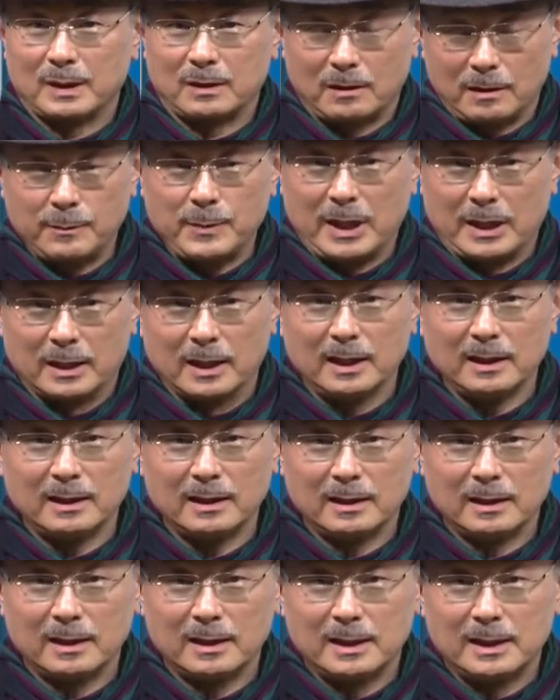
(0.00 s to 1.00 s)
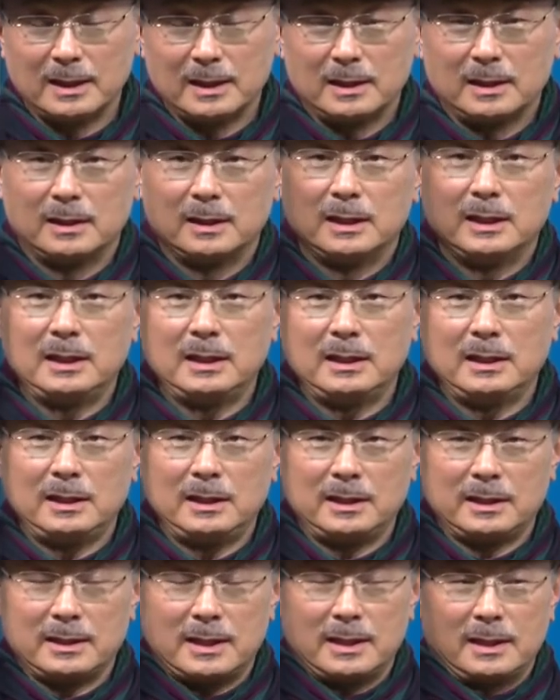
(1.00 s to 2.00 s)
As this movie continues to
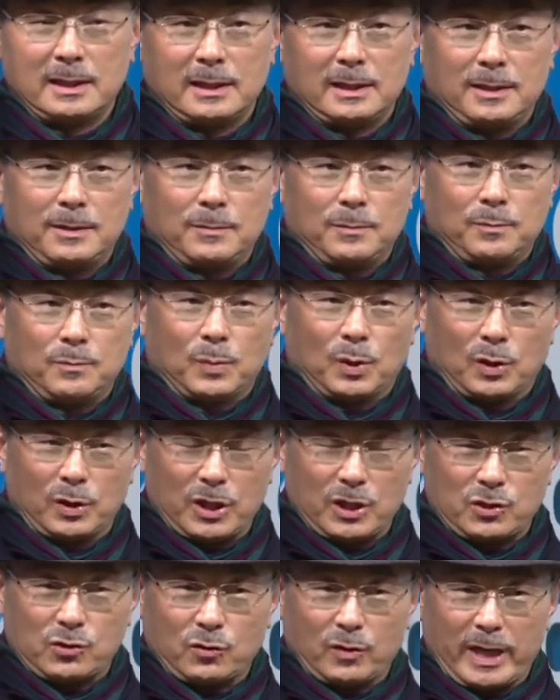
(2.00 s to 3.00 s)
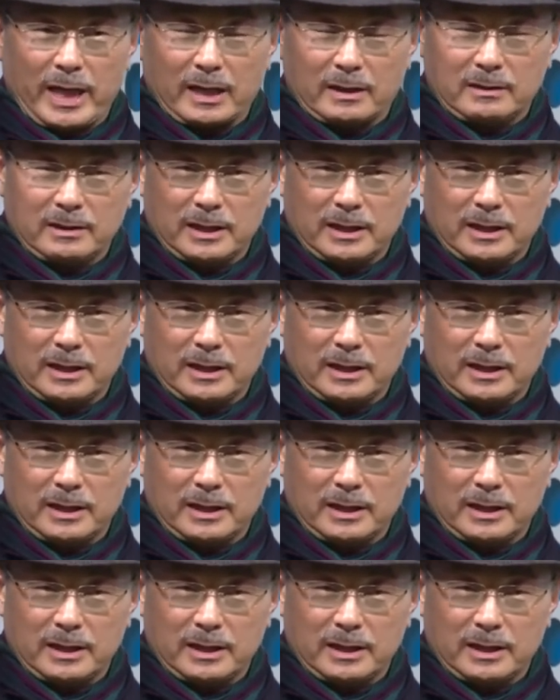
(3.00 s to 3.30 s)
play in your mind,